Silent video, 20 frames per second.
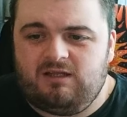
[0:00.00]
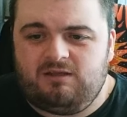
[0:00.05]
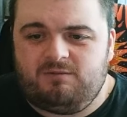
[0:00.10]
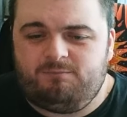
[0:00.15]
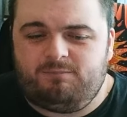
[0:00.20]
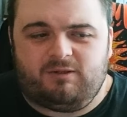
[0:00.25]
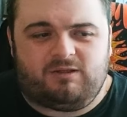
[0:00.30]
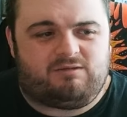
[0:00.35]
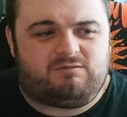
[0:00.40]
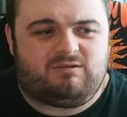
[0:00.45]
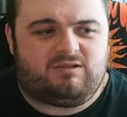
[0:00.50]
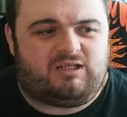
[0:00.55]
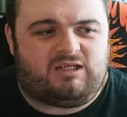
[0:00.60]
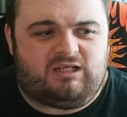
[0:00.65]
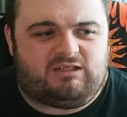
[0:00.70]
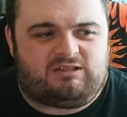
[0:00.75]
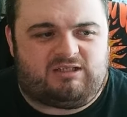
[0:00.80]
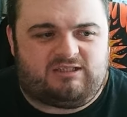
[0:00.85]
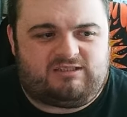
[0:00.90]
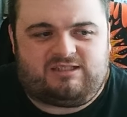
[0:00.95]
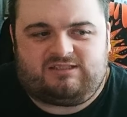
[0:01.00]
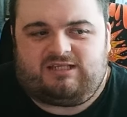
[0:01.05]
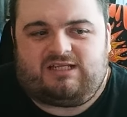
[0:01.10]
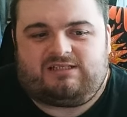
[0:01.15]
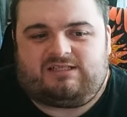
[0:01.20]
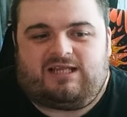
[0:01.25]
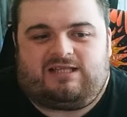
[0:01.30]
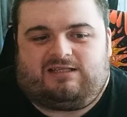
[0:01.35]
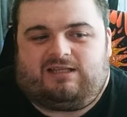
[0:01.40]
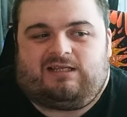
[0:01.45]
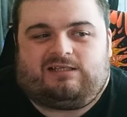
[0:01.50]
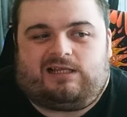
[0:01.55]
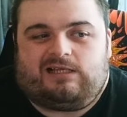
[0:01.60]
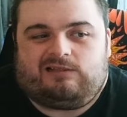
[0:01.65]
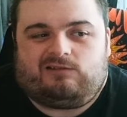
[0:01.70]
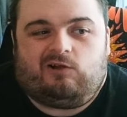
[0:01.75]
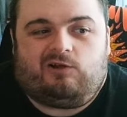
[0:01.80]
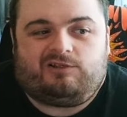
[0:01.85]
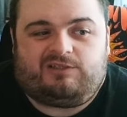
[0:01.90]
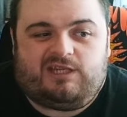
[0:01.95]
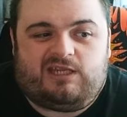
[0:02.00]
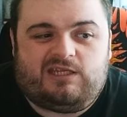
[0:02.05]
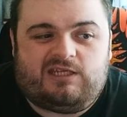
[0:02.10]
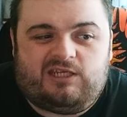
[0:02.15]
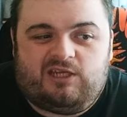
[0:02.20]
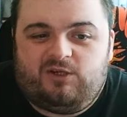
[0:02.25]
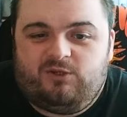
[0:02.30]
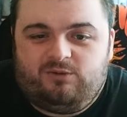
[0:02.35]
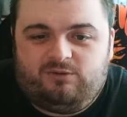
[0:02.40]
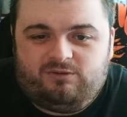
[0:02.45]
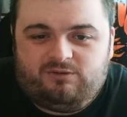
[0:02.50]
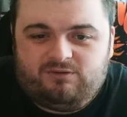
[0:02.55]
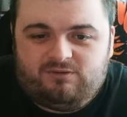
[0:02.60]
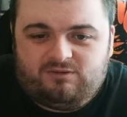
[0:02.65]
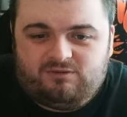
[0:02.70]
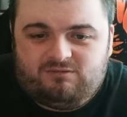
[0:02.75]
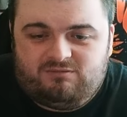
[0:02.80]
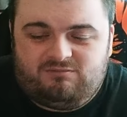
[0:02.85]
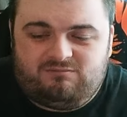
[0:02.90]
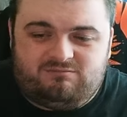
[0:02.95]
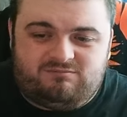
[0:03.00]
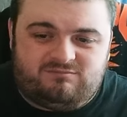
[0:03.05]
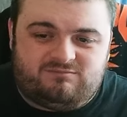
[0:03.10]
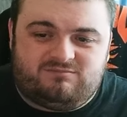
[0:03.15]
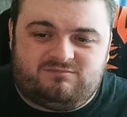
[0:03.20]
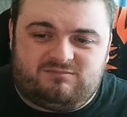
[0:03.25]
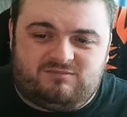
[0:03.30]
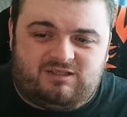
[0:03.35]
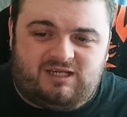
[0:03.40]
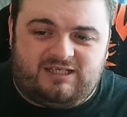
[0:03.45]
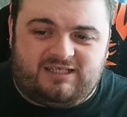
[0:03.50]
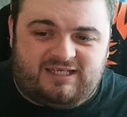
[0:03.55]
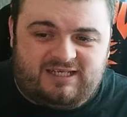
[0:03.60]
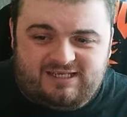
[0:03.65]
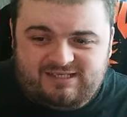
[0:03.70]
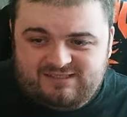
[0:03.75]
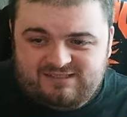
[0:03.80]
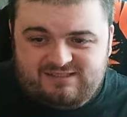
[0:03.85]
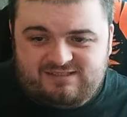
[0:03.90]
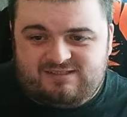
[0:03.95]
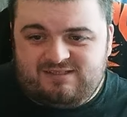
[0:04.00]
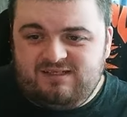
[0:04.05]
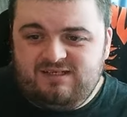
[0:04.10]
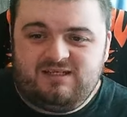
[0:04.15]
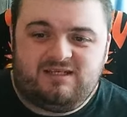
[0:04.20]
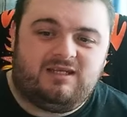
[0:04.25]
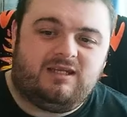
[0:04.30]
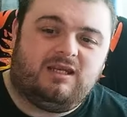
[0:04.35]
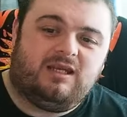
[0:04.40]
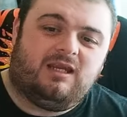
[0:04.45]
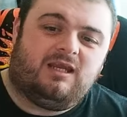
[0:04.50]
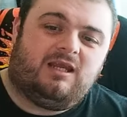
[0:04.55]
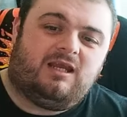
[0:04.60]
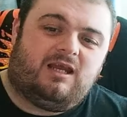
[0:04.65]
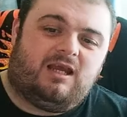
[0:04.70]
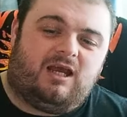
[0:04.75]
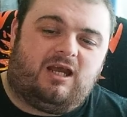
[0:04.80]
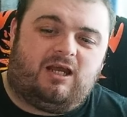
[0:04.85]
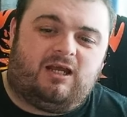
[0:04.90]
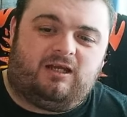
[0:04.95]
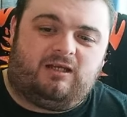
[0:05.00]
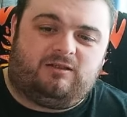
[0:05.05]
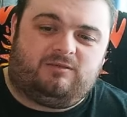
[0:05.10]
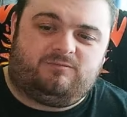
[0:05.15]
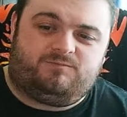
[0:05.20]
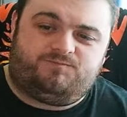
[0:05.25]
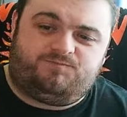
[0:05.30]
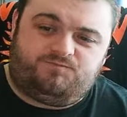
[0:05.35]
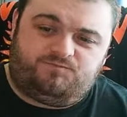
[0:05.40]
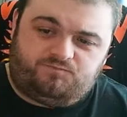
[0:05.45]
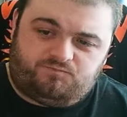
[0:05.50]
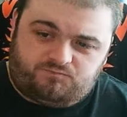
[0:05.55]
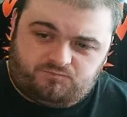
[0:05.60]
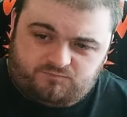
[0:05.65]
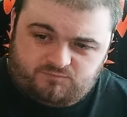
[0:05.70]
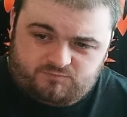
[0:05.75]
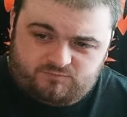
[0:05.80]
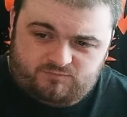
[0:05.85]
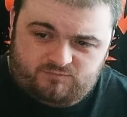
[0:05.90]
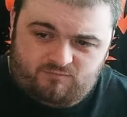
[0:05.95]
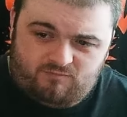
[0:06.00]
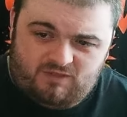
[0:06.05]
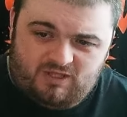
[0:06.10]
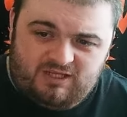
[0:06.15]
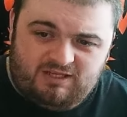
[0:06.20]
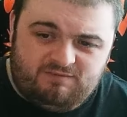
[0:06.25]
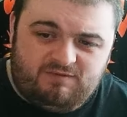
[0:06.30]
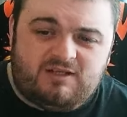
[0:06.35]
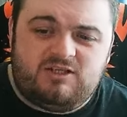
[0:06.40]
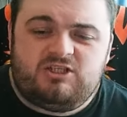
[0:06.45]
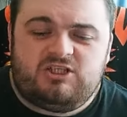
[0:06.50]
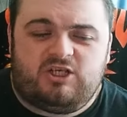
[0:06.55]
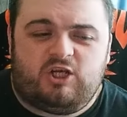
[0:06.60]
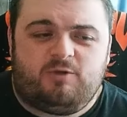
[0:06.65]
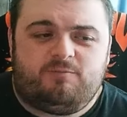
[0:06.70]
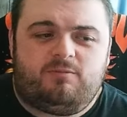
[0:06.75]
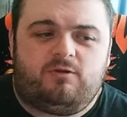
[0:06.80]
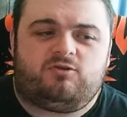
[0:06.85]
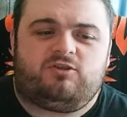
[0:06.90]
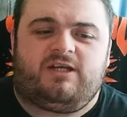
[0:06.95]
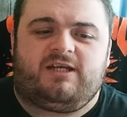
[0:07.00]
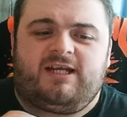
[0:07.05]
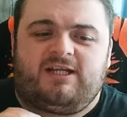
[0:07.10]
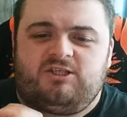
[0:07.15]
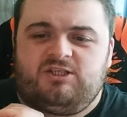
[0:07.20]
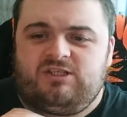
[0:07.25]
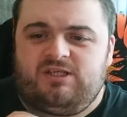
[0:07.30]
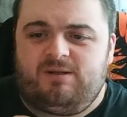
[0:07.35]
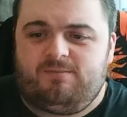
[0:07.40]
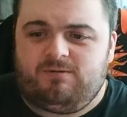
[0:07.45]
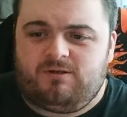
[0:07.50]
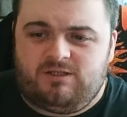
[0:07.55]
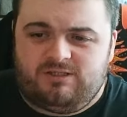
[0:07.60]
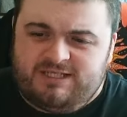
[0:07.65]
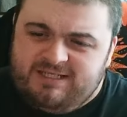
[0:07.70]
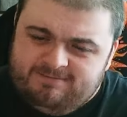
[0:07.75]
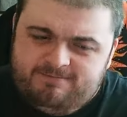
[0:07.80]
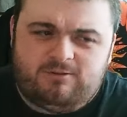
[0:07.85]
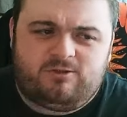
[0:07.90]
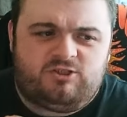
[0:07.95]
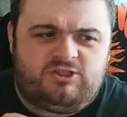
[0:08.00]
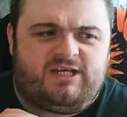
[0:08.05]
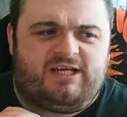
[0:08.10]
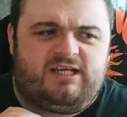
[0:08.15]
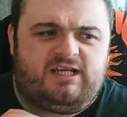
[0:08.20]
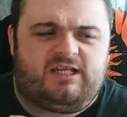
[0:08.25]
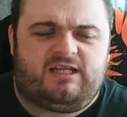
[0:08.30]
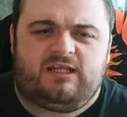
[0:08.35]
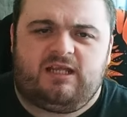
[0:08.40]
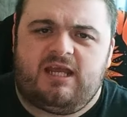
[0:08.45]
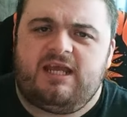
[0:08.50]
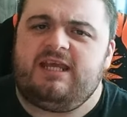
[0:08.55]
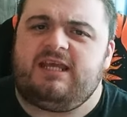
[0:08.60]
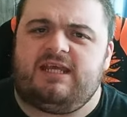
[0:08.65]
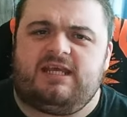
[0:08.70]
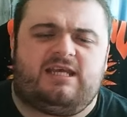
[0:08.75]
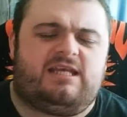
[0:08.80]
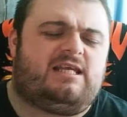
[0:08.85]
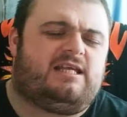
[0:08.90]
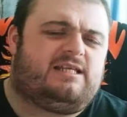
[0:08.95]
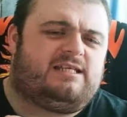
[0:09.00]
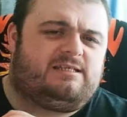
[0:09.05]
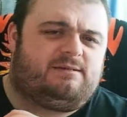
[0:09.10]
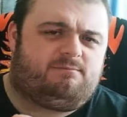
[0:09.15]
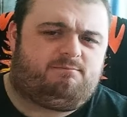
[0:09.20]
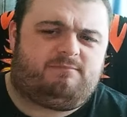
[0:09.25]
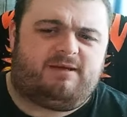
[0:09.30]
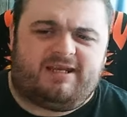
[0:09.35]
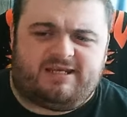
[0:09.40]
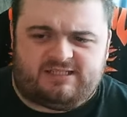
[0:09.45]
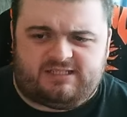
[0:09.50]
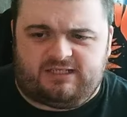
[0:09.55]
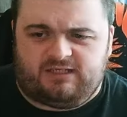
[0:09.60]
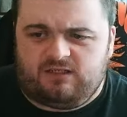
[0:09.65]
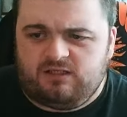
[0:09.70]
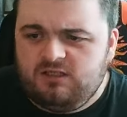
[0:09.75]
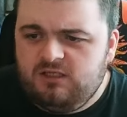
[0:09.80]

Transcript: but that's not a DQ, I guess. Eventually, though, Myung Jae catches up because he's Myung Jae Lee. He's amazing.